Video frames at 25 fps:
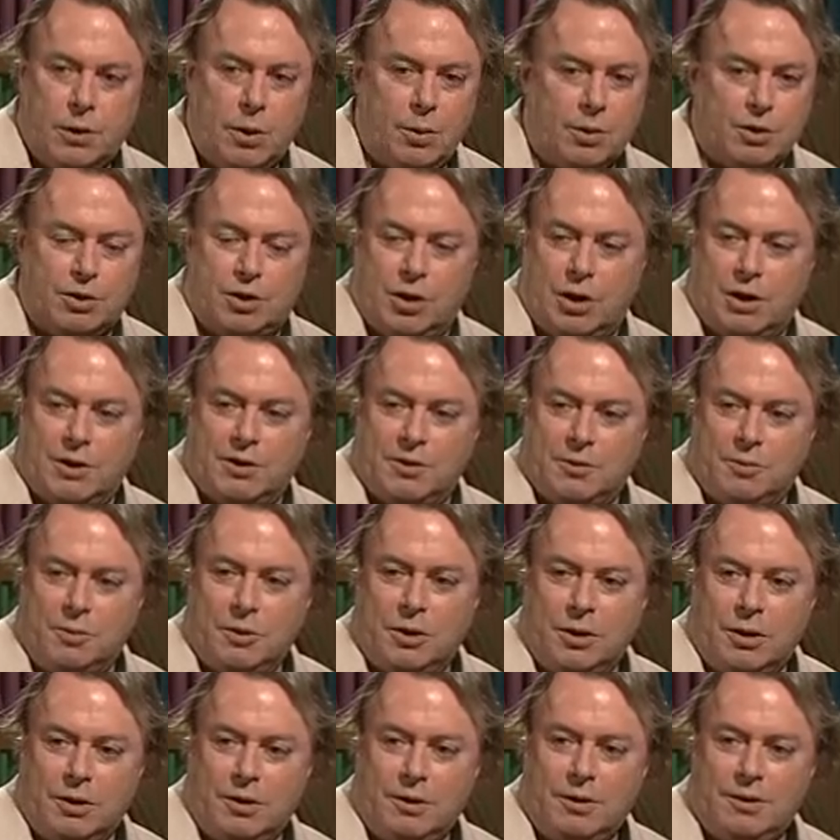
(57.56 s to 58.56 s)
No one's jealous of
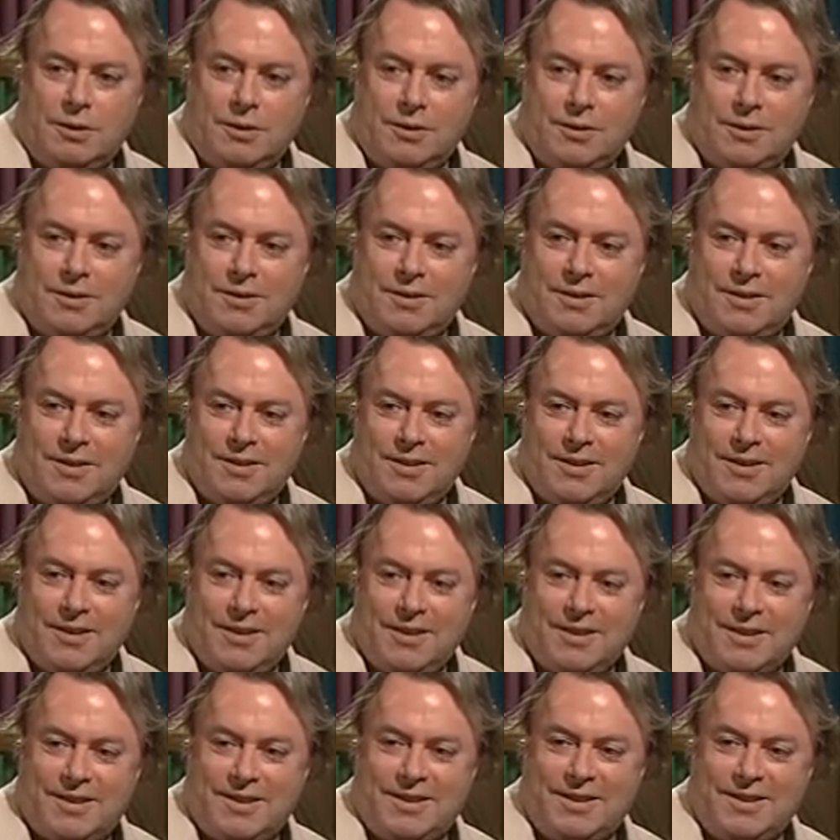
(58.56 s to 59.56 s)
me.
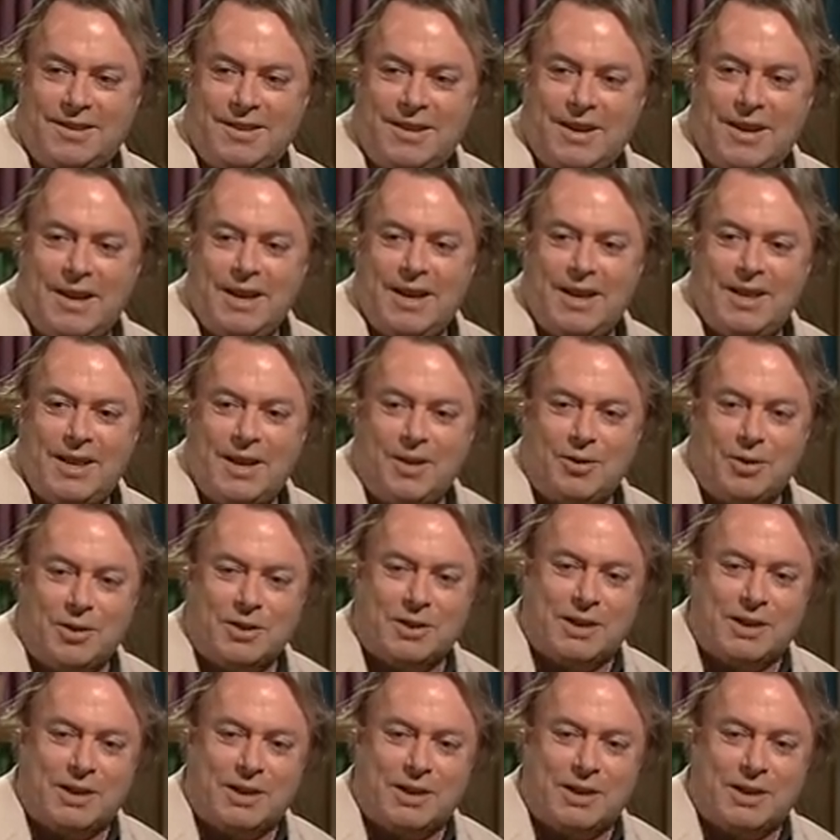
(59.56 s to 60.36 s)
They're